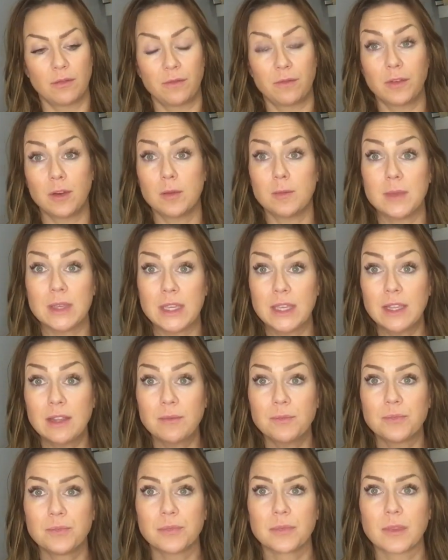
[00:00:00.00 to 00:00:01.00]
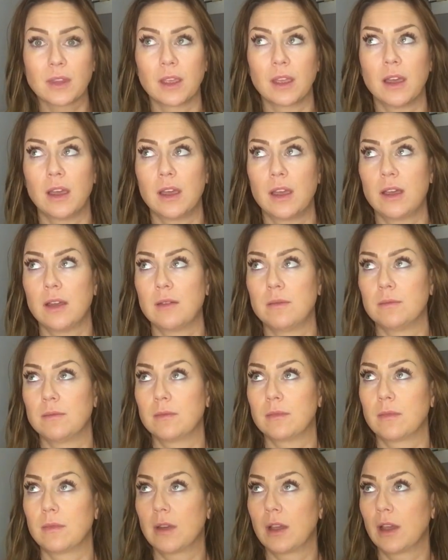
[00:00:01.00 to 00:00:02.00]
For me,
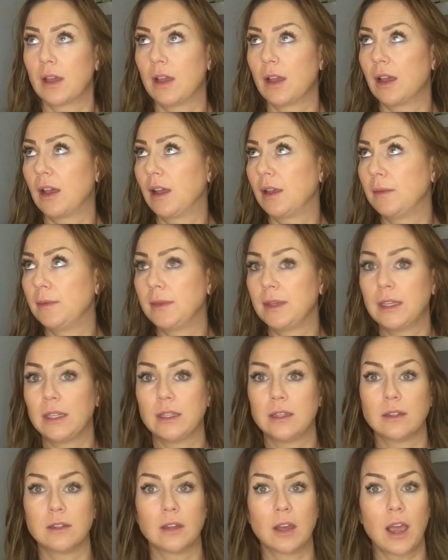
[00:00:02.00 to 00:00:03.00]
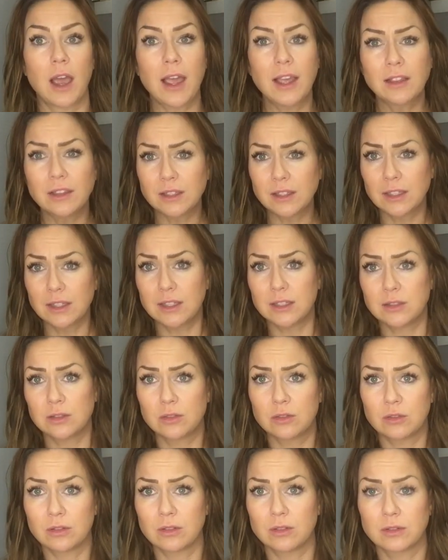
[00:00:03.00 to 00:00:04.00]
I mean, I look at these
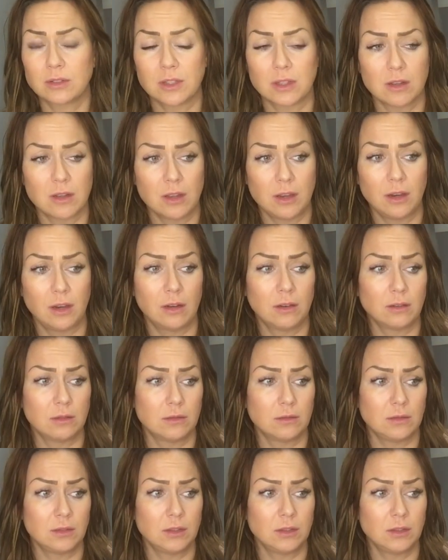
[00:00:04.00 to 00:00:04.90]
girls on,